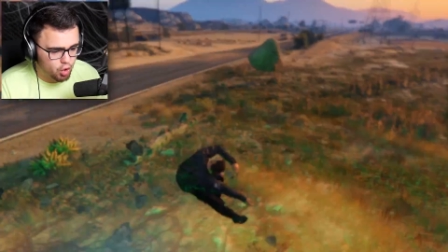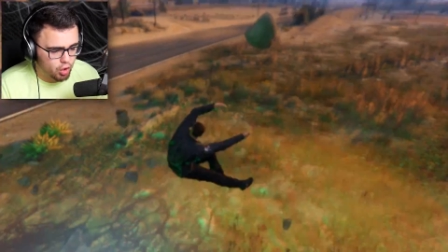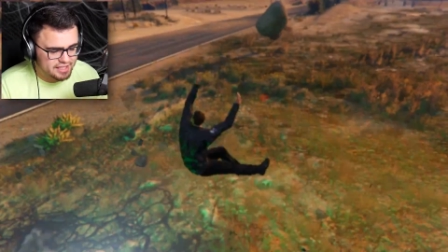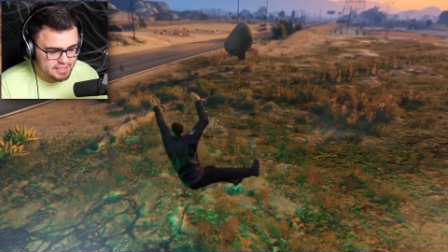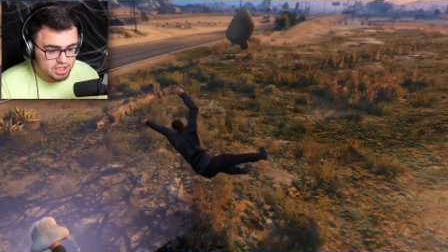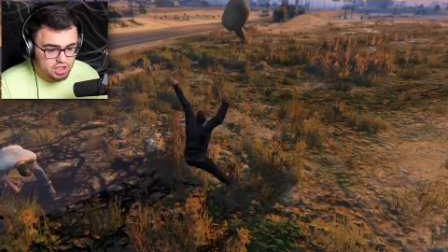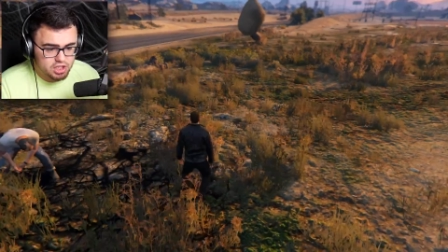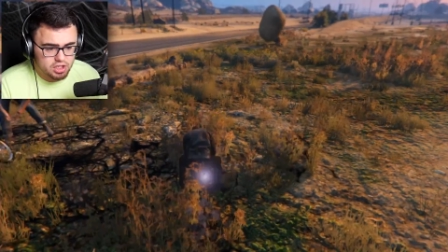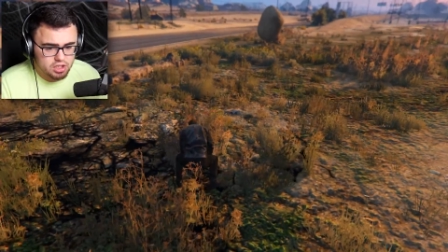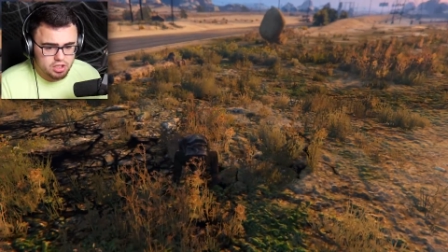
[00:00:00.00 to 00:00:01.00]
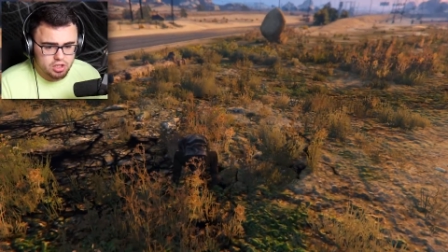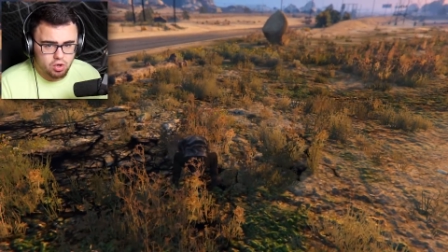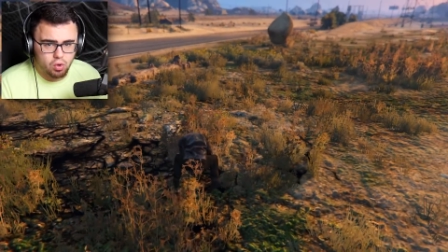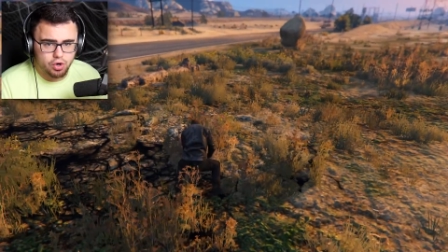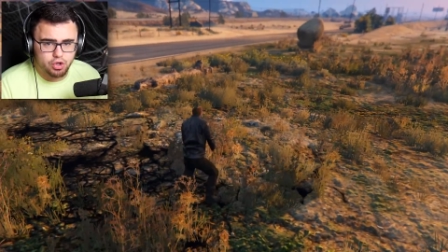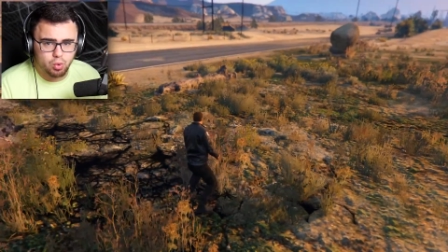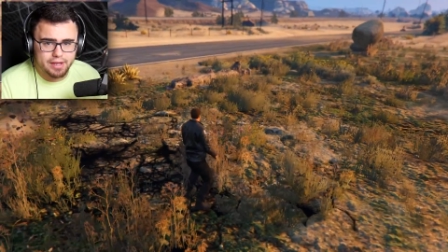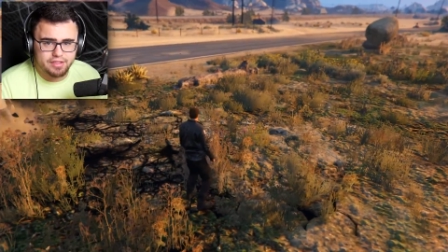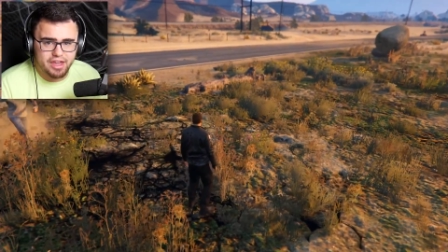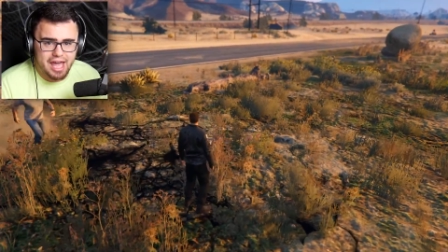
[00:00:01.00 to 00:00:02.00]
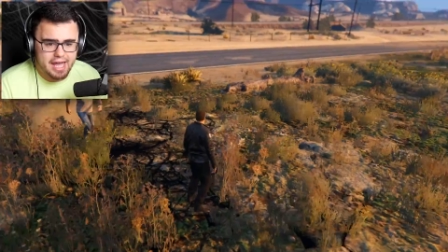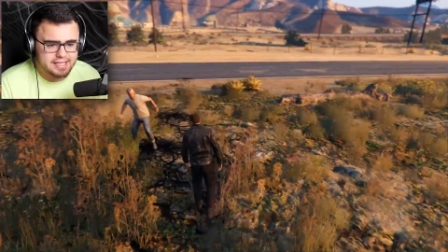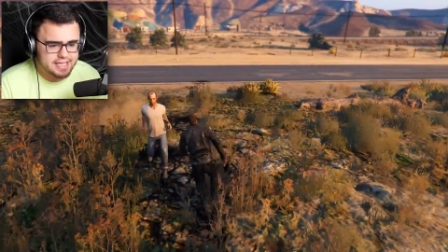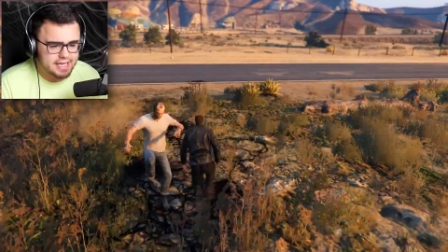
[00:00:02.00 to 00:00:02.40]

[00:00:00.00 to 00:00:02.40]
noise! Or doing that.